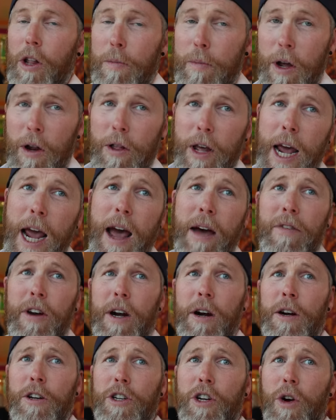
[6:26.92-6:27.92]
only beer they have
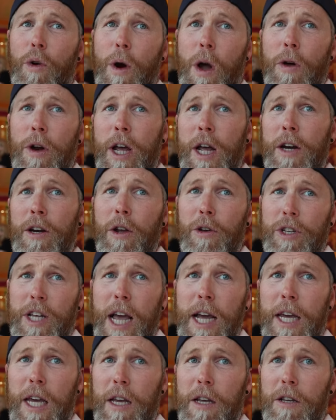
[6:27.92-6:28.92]
here is Corona and Dos
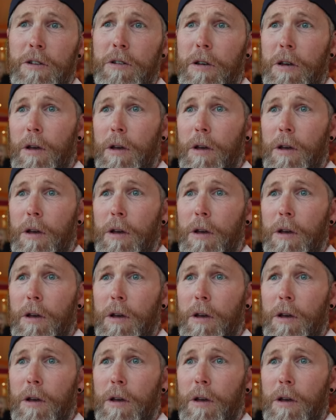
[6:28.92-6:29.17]
Equis.